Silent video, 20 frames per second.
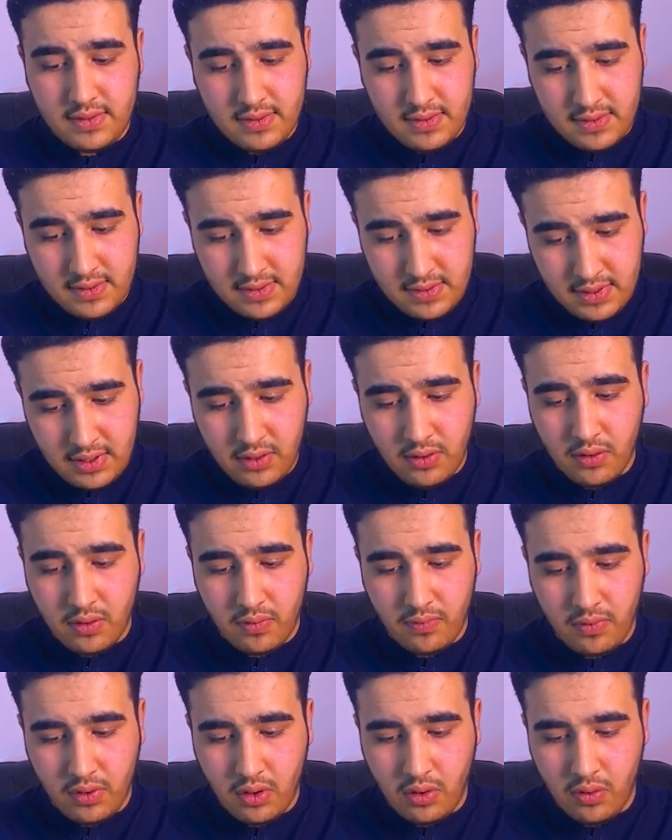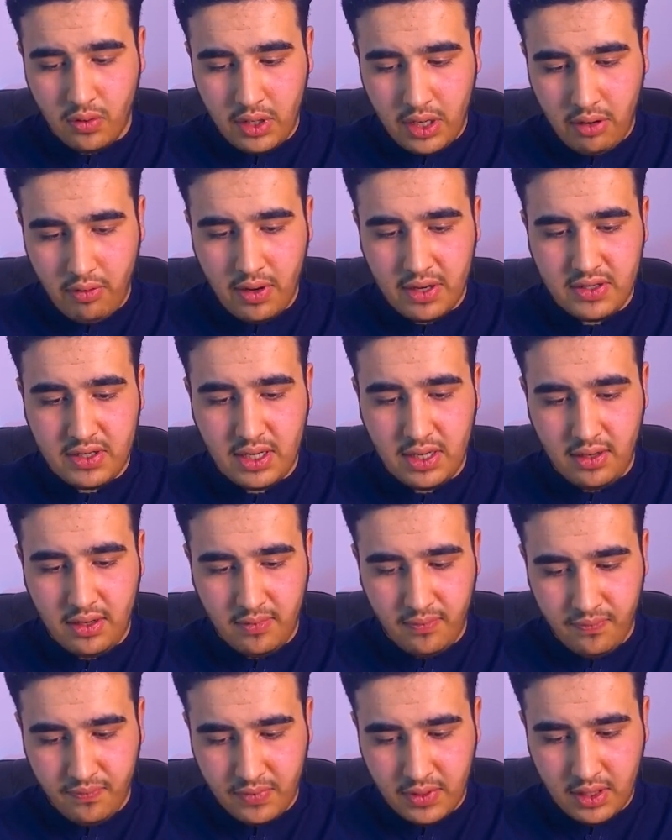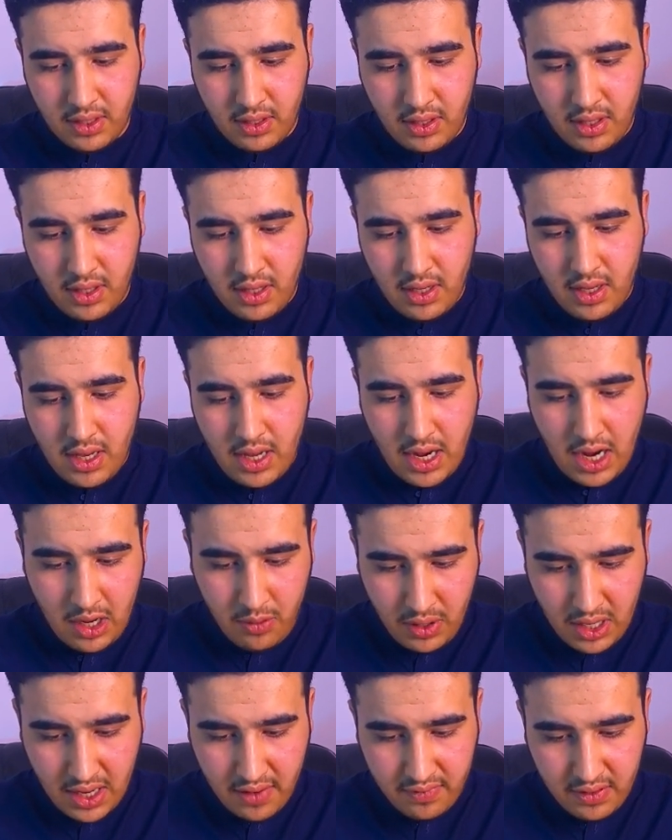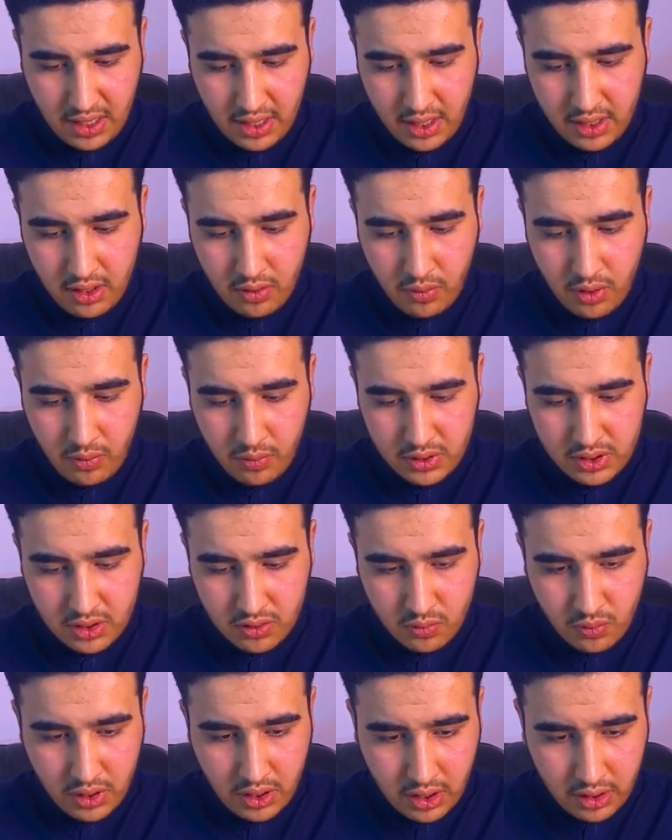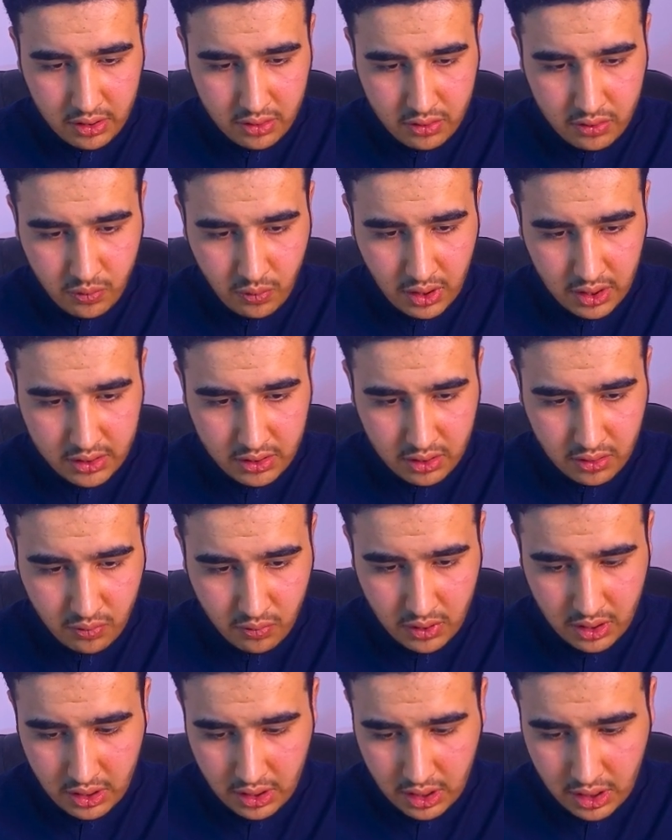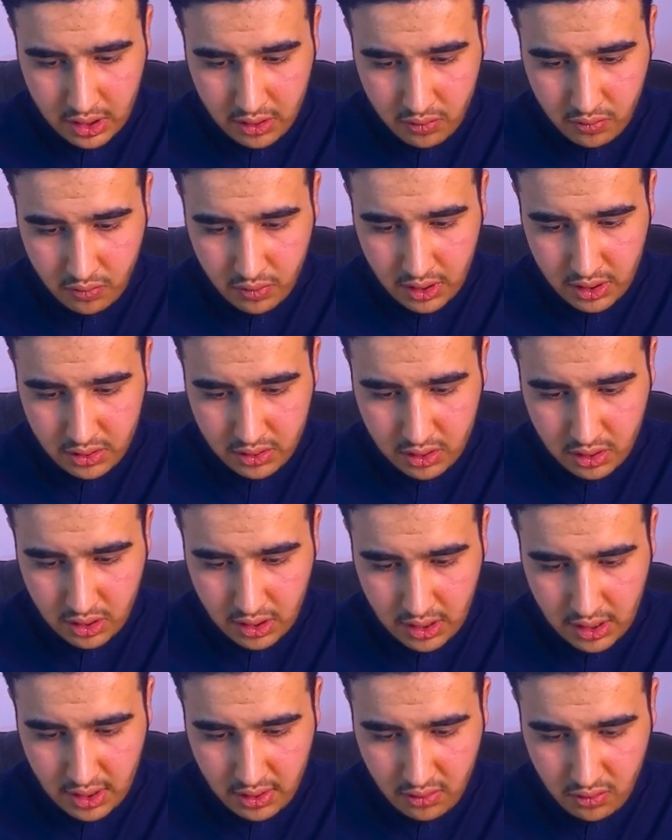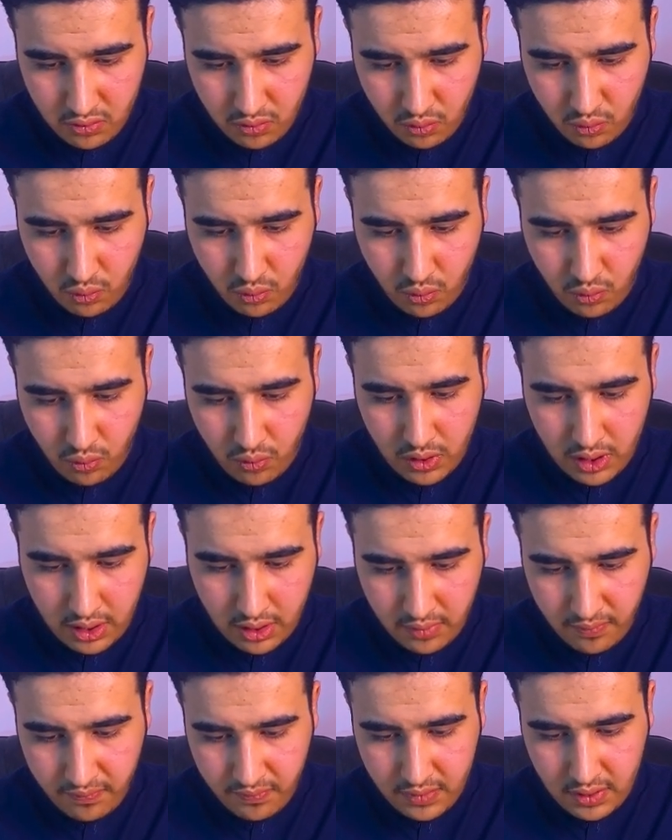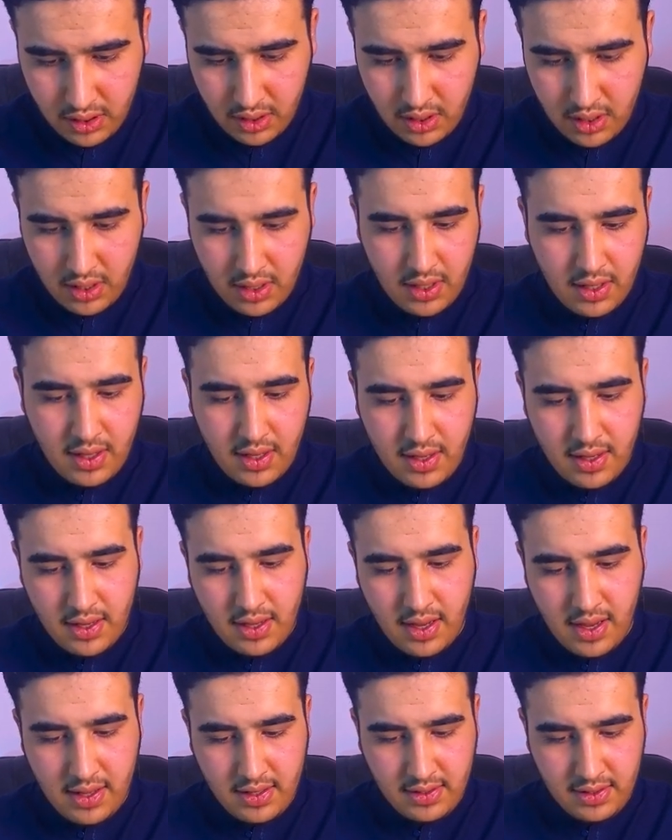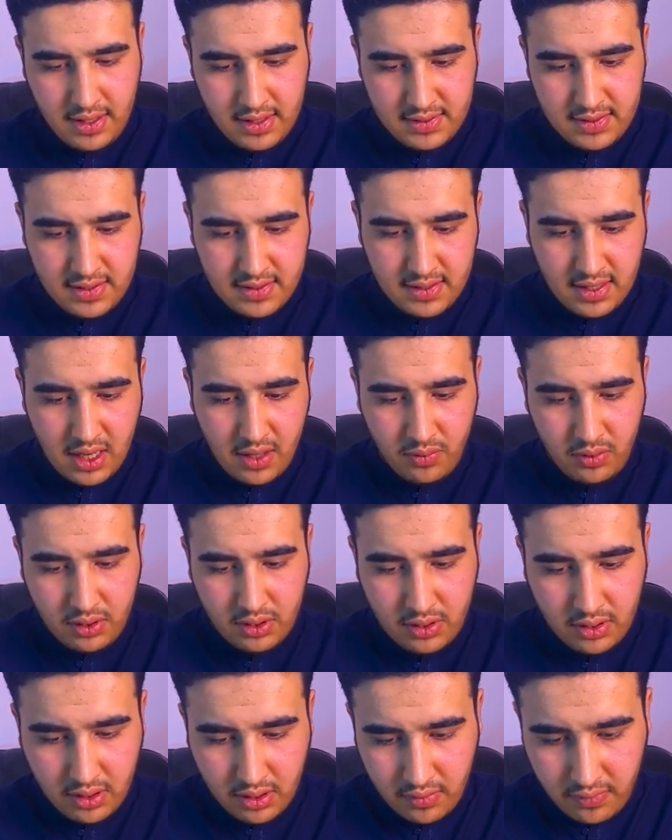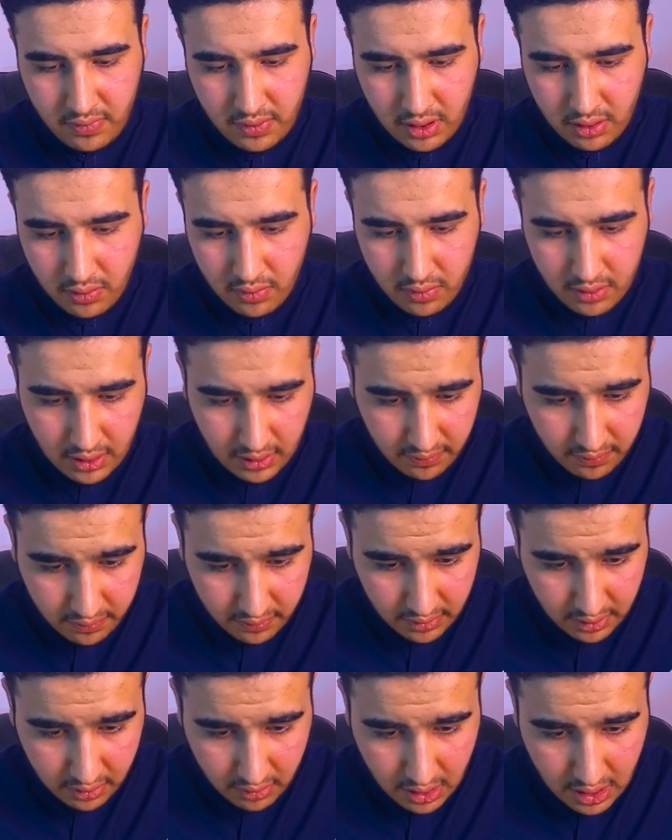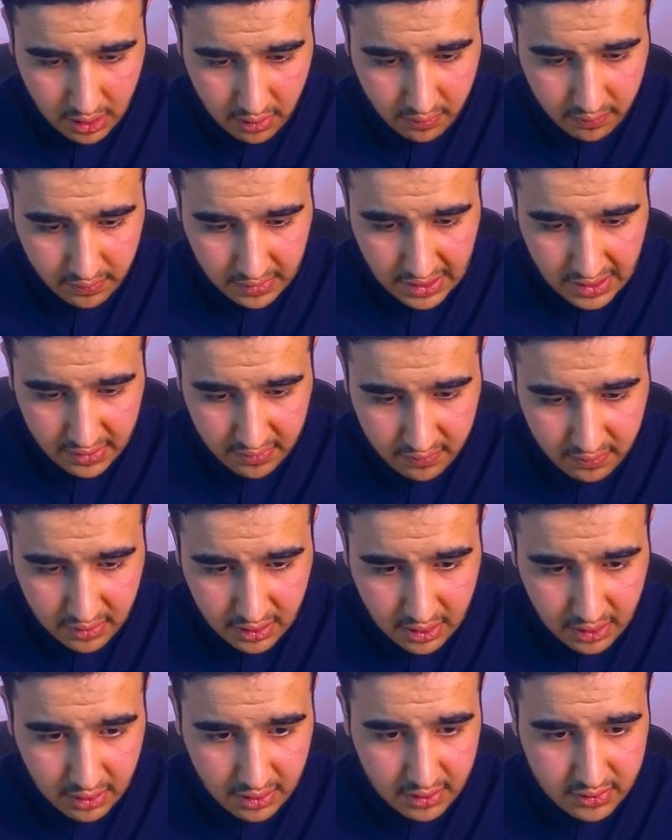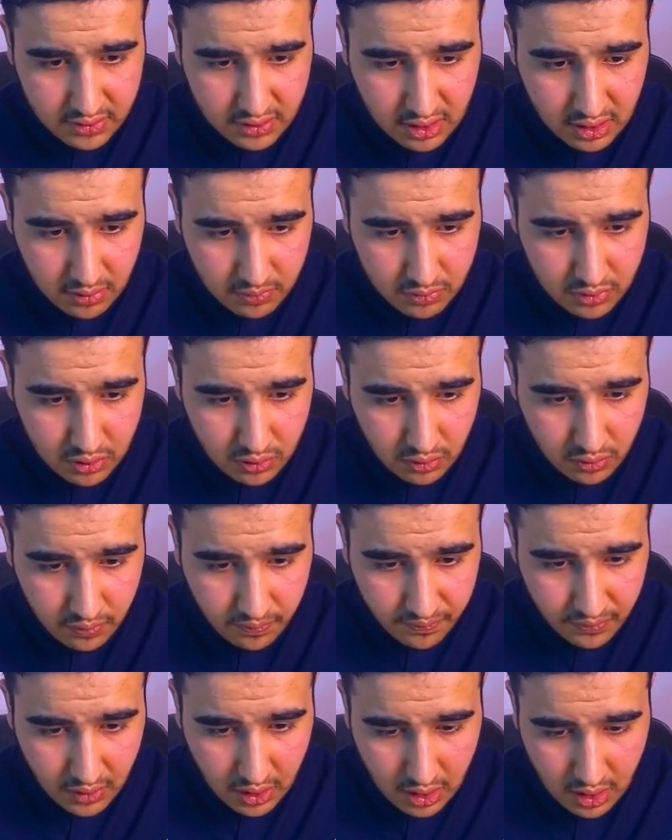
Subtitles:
0, no, area 10. And we have the another one, which is 100 to what? 101. And this is how you can configure the R5. And let's come to